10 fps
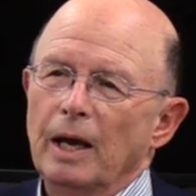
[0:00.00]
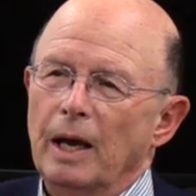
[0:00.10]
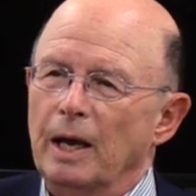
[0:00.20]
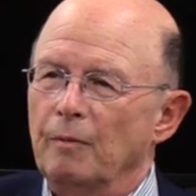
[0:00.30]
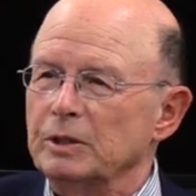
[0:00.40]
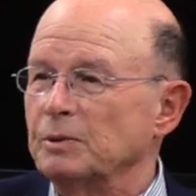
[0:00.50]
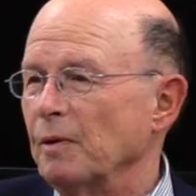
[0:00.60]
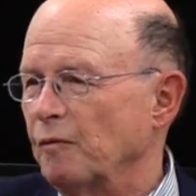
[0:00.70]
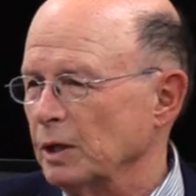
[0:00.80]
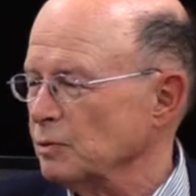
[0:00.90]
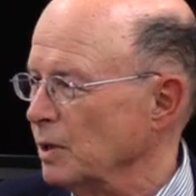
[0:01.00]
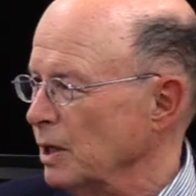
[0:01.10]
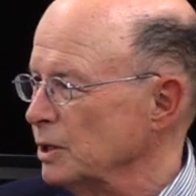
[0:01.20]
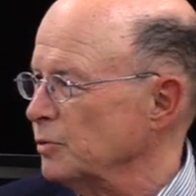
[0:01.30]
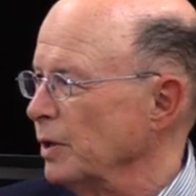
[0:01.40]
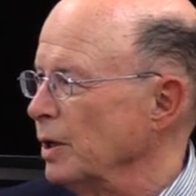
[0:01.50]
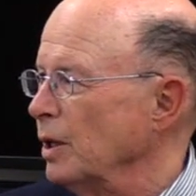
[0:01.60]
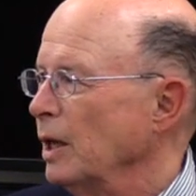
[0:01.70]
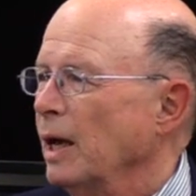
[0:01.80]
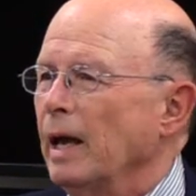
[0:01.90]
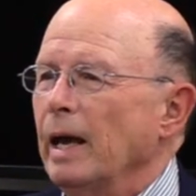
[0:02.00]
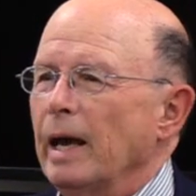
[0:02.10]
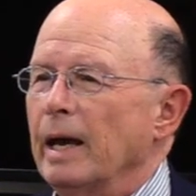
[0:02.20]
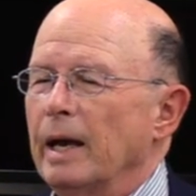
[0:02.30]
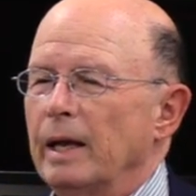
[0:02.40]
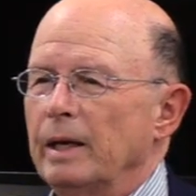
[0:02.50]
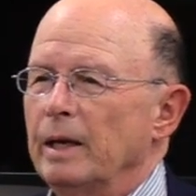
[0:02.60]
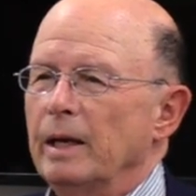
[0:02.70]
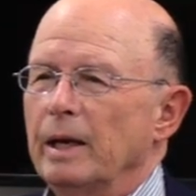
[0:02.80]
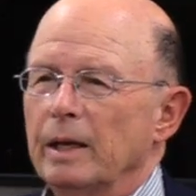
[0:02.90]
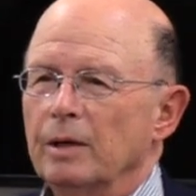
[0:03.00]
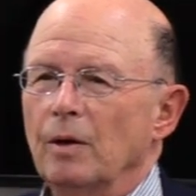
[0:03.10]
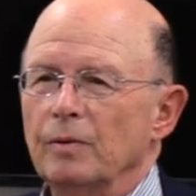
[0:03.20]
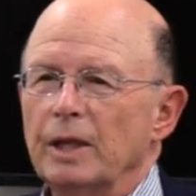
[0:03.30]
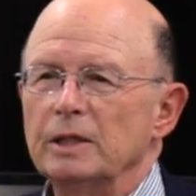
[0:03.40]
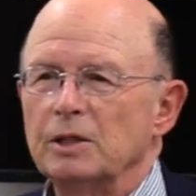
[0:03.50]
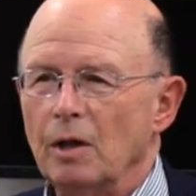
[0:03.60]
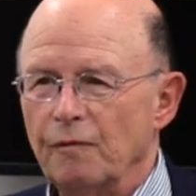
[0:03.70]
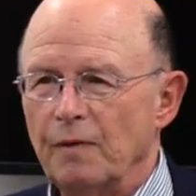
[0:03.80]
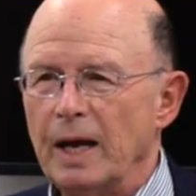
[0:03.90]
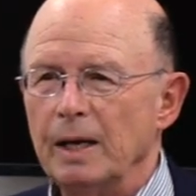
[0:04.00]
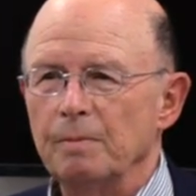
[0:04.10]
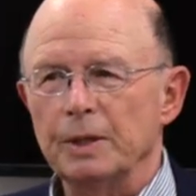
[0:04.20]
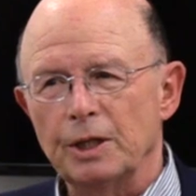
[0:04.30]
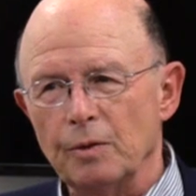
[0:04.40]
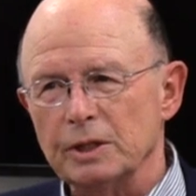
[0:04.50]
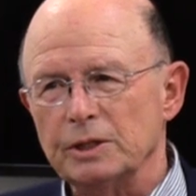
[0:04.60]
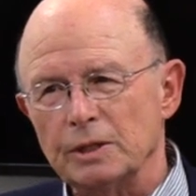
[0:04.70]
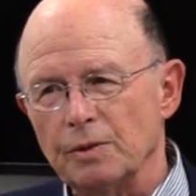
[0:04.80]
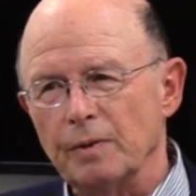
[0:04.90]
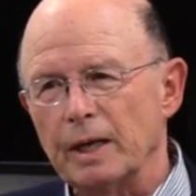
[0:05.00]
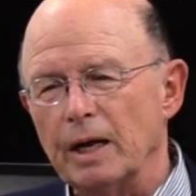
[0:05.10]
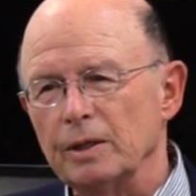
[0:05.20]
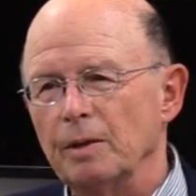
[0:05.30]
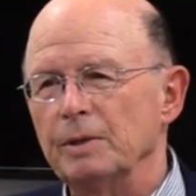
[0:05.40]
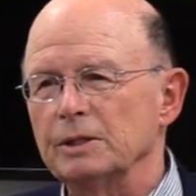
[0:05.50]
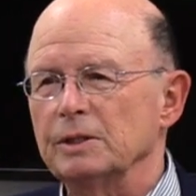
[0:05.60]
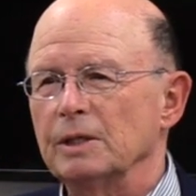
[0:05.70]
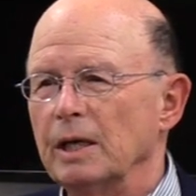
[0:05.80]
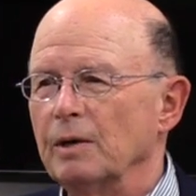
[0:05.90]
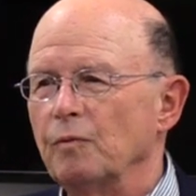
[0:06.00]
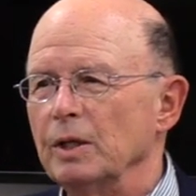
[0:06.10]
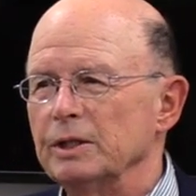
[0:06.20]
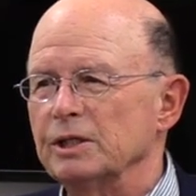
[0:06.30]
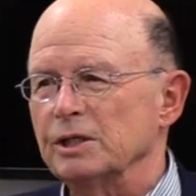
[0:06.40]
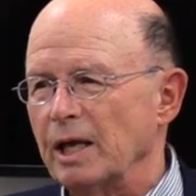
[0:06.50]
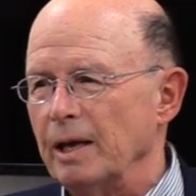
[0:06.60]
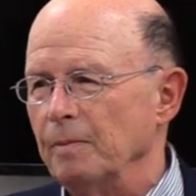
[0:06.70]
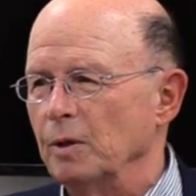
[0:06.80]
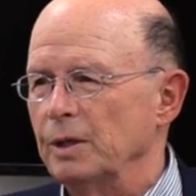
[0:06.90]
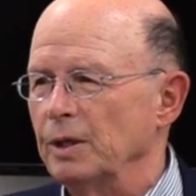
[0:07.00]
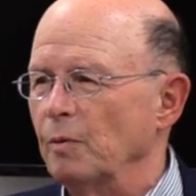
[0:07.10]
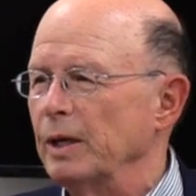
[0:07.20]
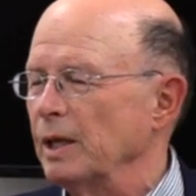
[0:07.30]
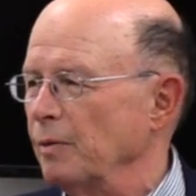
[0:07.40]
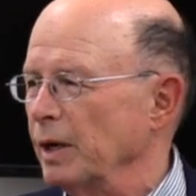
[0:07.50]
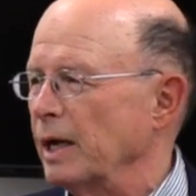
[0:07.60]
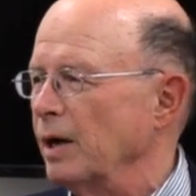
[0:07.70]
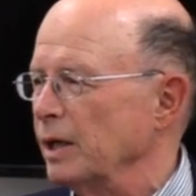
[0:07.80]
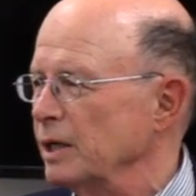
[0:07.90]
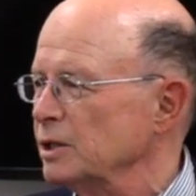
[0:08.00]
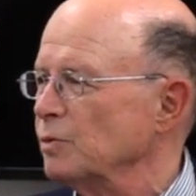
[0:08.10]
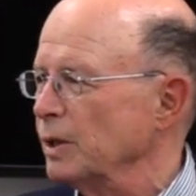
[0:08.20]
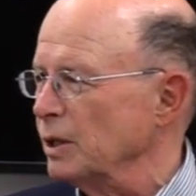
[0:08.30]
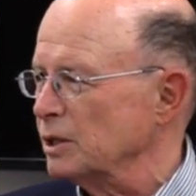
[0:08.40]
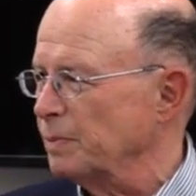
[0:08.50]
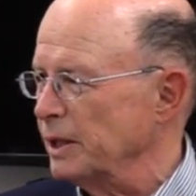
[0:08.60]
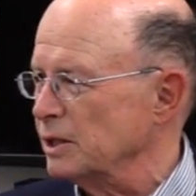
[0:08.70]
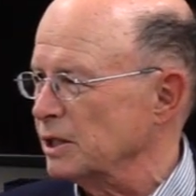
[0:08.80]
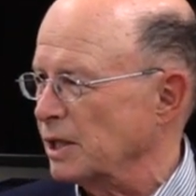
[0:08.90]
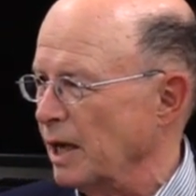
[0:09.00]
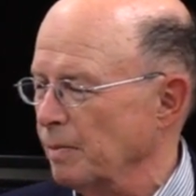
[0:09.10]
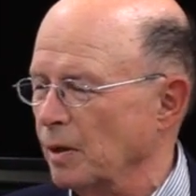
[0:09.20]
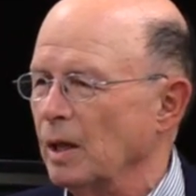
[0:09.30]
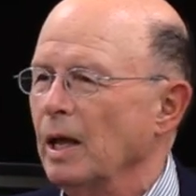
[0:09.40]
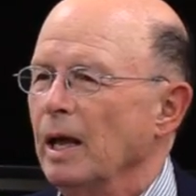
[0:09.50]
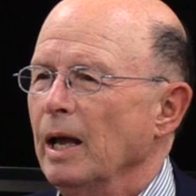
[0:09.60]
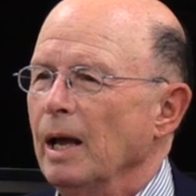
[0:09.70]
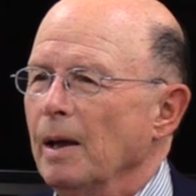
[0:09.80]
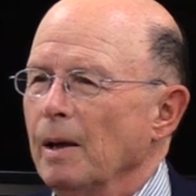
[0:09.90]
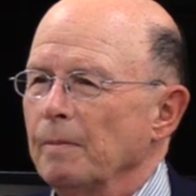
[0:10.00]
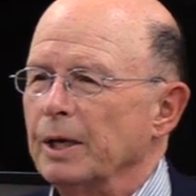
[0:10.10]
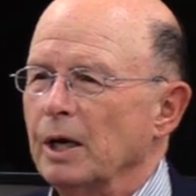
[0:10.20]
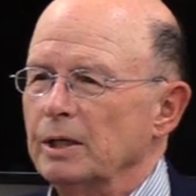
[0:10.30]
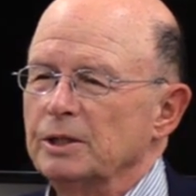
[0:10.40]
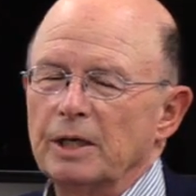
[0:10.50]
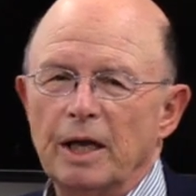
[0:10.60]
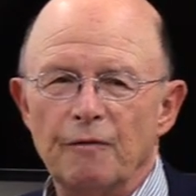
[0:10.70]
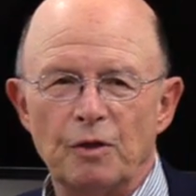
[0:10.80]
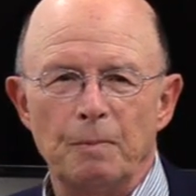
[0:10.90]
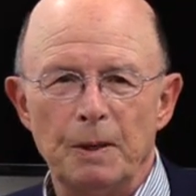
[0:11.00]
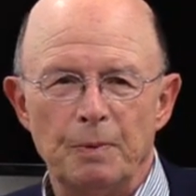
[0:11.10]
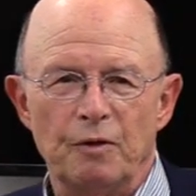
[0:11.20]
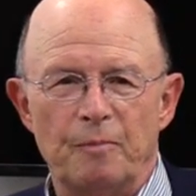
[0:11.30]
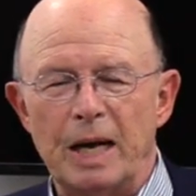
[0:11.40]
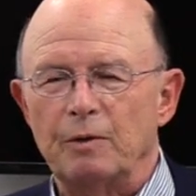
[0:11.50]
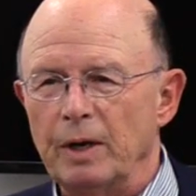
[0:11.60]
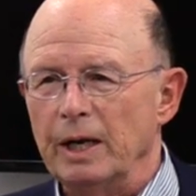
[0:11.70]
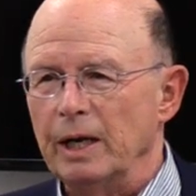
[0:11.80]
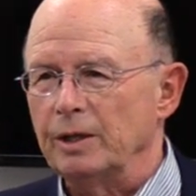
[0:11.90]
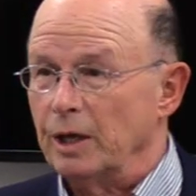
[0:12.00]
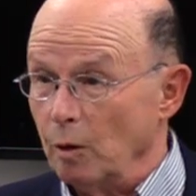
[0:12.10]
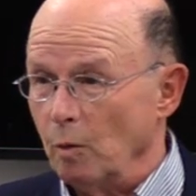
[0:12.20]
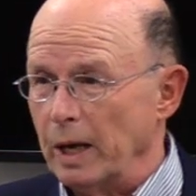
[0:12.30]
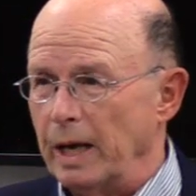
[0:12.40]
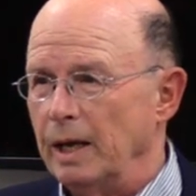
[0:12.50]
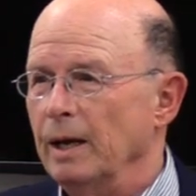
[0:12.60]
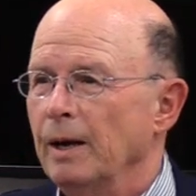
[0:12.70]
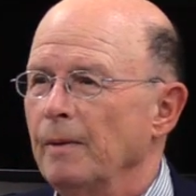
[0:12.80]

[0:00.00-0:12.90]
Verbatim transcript: and wants to be friends with Israel, and you know that's all fine. But the U.S. doesn't regard them as really stable in the way they regard Israel as being stable, because if the people of Bahrain had their way,